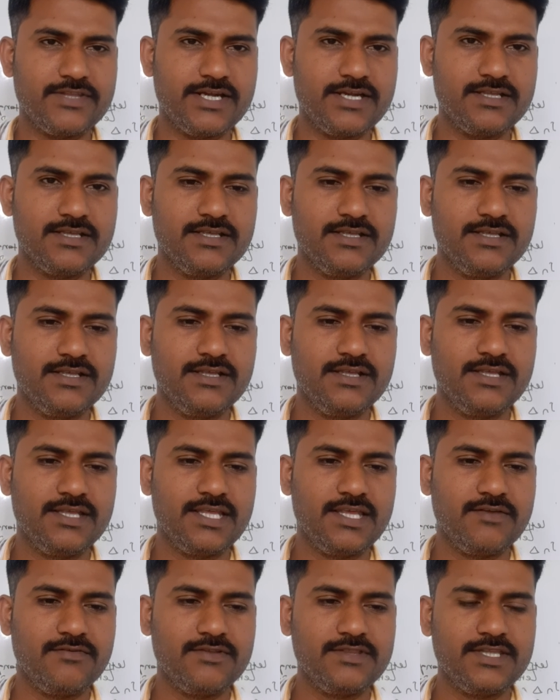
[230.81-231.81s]
That
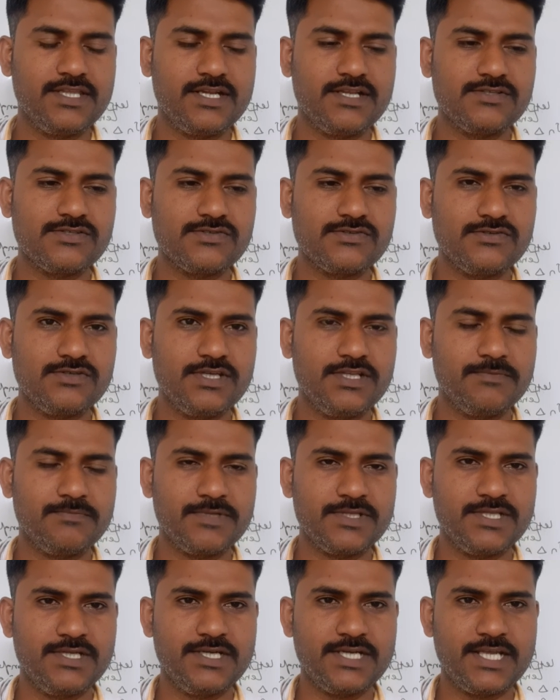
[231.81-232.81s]
even then also in
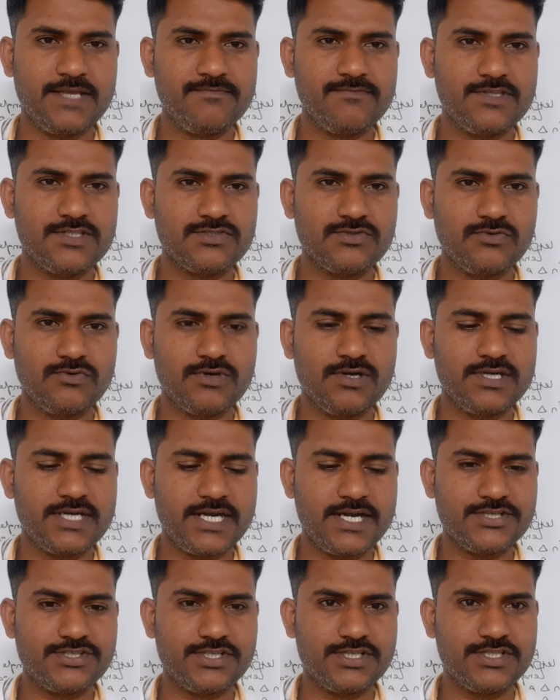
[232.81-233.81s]
present time this oral
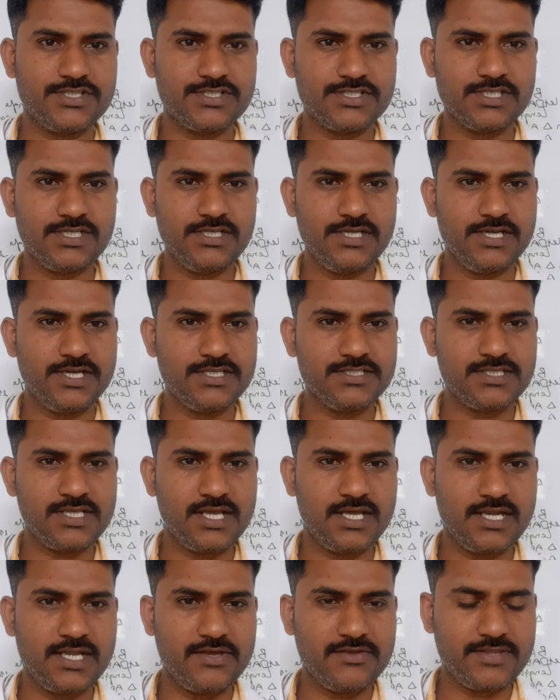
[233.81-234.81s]
tradition is still it is
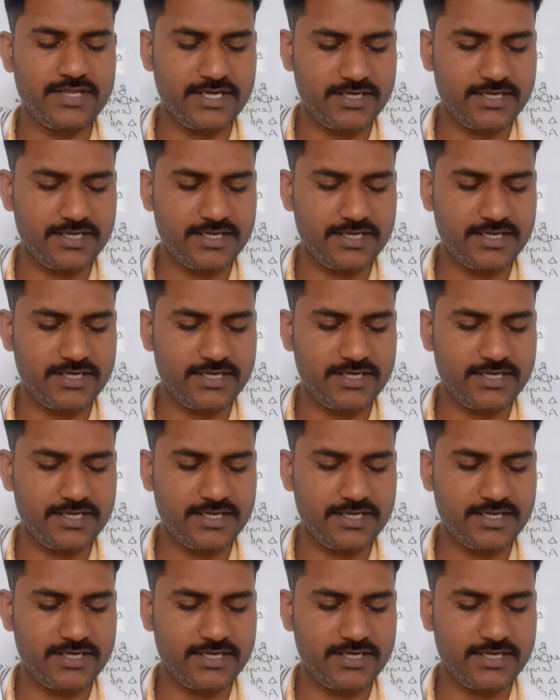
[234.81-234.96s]
alive.